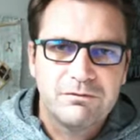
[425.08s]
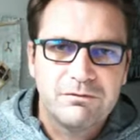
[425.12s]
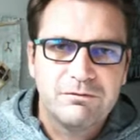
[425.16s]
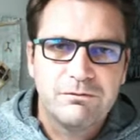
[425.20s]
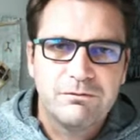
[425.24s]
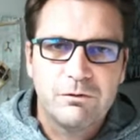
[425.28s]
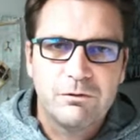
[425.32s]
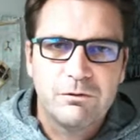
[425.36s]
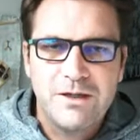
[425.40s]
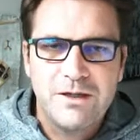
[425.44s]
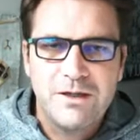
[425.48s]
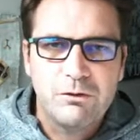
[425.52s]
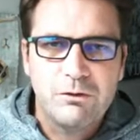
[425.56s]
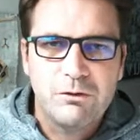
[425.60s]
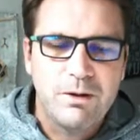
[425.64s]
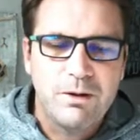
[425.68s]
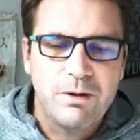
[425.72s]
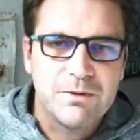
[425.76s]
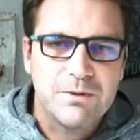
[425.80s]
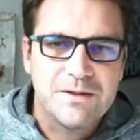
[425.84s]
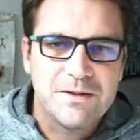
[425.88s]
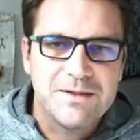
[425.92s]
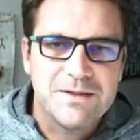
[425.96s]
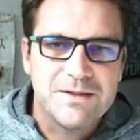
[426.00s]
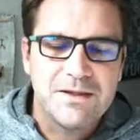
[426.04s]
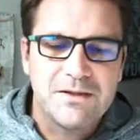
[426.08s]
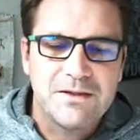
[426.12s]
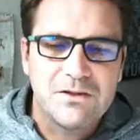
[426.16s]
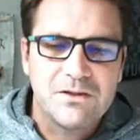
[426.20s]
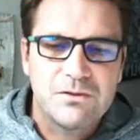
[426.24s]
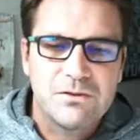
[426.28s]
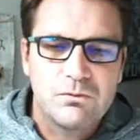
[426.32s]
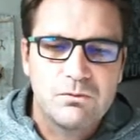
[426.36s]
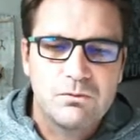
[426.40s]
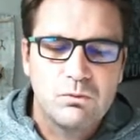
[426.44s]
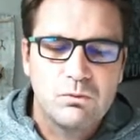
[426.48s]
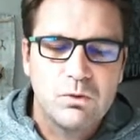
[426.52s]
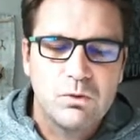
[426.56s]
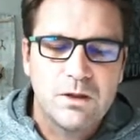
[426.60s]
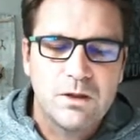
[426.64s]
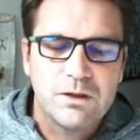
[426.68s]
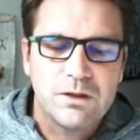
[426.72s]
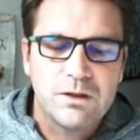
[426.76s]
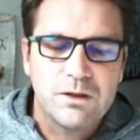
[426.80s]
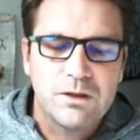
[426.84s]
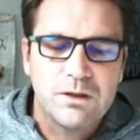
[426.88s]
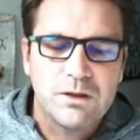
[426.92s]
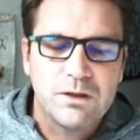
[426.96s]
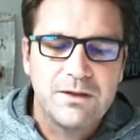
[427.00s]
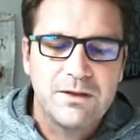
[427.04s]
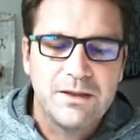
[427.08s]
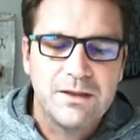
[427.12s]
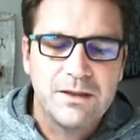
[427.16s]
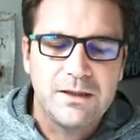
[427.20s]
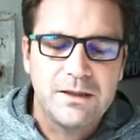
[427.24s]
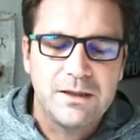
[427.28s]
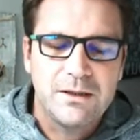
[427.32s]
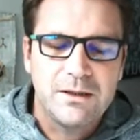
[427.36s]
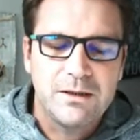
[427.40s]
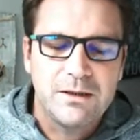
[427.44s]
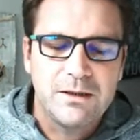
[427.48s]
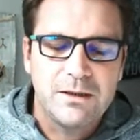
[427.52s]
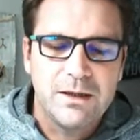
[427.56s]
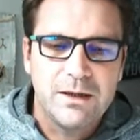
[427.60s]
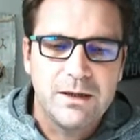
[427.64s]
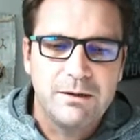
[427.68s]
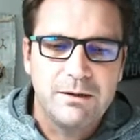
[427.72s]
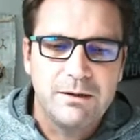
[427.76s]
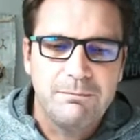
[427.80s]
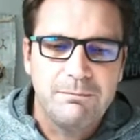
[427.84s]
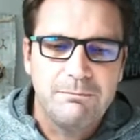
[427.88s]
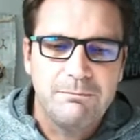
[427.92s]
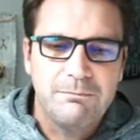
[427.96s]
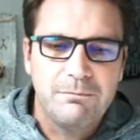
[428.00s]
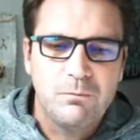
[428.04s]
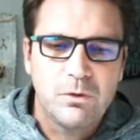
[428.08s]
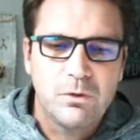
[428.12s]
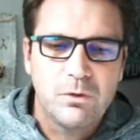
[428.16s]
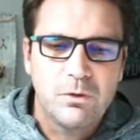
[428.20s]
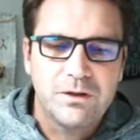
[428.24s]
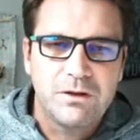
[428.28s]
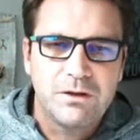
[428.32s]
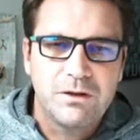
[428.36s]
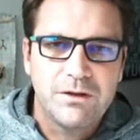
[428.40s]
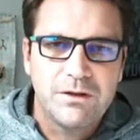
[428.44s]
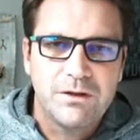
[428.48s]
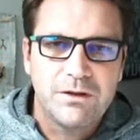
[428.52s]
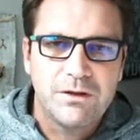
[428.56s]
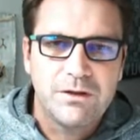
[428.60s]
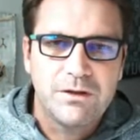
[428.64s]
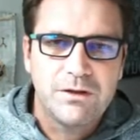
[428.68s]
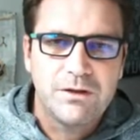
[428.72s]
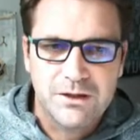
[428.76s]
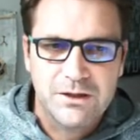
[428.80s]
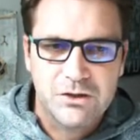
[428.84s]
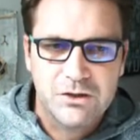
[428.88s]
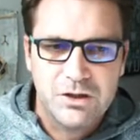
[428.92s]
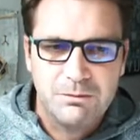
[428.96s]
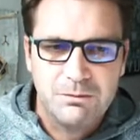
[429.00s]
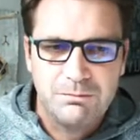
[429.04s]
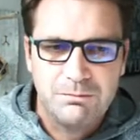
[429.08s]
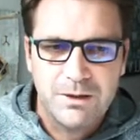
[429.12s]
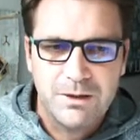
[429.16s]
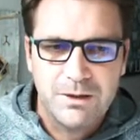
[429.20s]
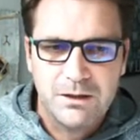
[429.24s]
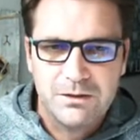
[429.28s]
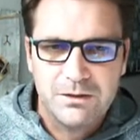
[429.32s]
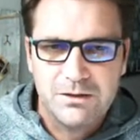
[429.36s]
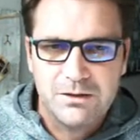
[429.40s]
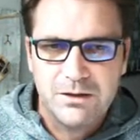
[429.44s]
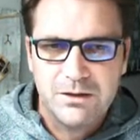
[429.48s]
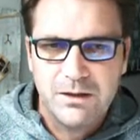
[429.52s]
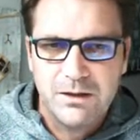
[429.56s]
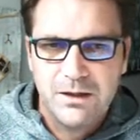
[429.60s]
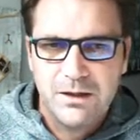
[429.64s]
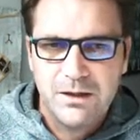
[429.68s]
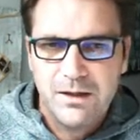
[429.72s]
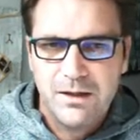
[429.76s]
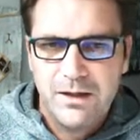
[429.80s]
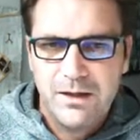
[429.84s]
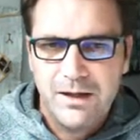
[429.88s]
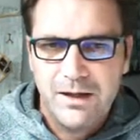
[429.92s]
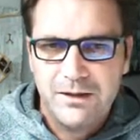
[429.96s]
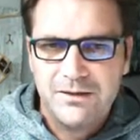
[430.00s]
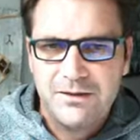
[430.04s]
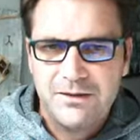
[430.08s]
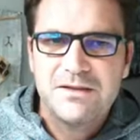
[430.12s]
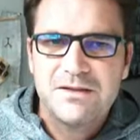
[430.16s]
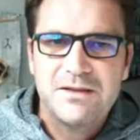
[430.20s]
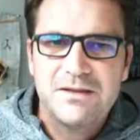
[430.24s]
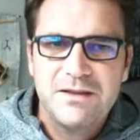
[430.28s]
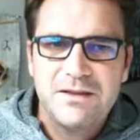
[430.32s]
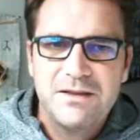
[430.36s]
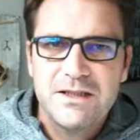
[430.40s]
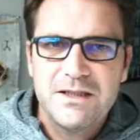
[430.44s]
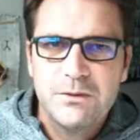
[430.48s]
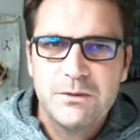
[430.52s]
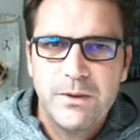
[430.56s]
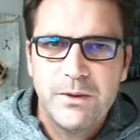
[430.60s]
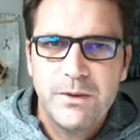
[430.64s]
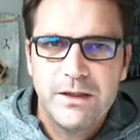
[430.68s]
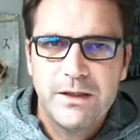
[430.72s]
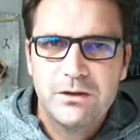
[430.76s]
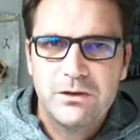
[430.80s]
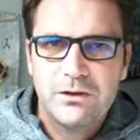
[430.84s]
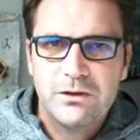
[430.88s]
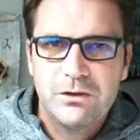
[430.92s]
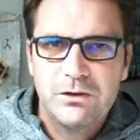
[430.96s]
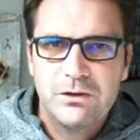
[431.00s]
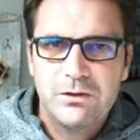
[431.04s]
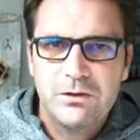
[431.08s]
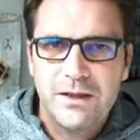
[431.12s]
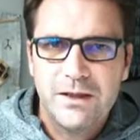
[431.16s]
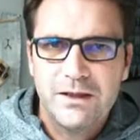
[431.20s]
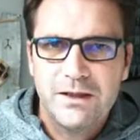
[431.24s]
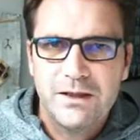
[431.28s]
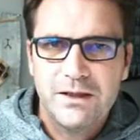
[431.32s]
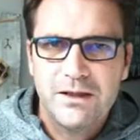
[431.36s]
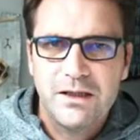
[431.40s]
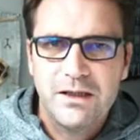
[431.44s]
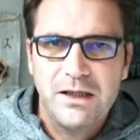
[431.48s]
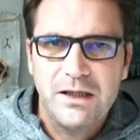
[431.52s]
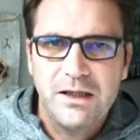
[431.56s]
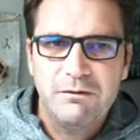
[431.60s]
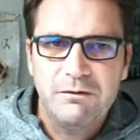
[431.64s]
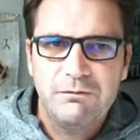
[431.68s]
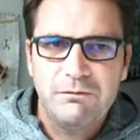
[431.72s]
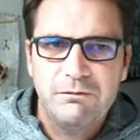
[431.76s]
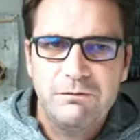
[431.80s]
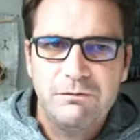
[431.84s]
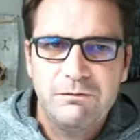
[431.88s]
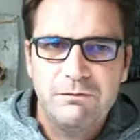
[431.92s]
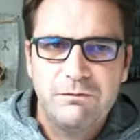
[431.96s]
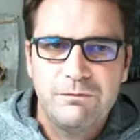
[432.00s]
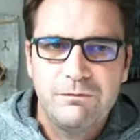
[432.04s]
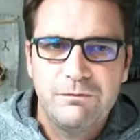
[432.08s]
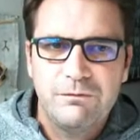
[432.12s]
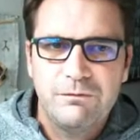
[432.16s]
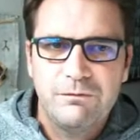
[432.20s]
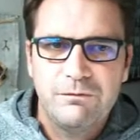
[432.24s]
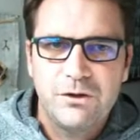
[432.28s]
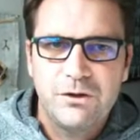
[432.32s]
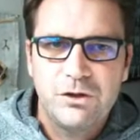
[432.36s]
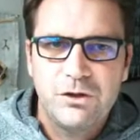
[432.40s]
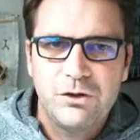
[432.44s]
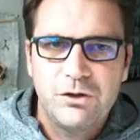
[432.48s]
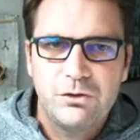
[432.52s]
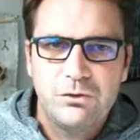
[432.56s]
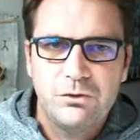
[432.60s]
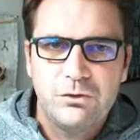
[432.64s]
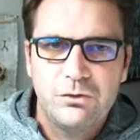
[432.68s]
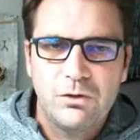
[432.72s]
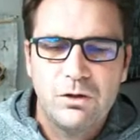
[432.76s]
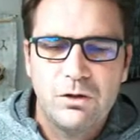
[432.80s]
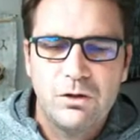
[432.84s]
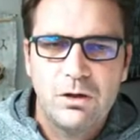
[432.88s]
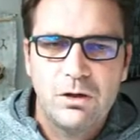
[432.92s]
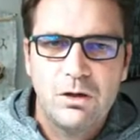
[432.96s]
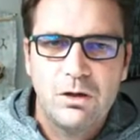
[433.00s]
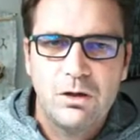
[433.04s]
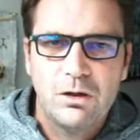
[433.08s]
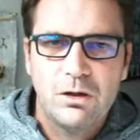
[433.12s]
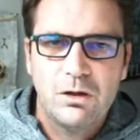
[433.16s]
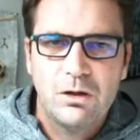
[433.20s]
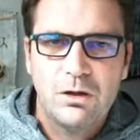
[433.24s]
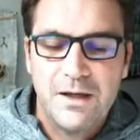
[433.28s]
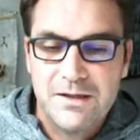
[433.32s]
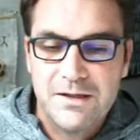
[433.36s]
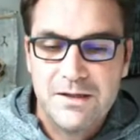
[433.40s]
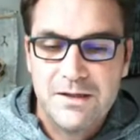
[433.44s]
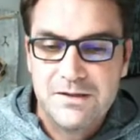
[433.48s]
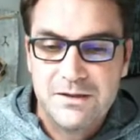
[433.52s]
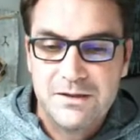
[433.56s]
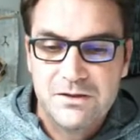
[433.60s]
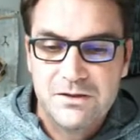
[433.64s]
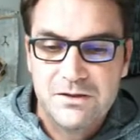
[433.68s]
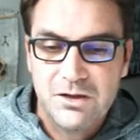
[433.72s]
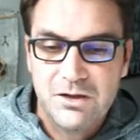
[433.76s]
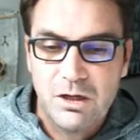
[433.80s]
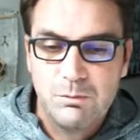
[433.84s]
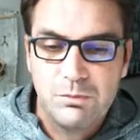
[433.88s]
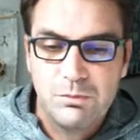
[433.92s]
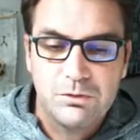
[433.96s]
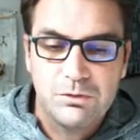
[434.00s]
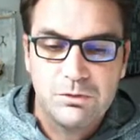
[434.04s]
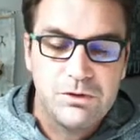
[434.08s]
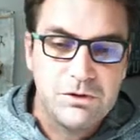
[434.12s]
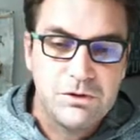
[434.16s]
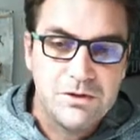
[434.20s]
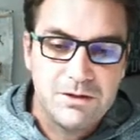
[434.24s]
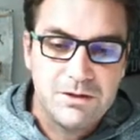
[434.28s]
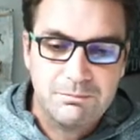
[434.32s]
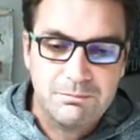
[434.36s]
for me represents what the video is actually about. And there's an easy way to do that if you are, as an example, using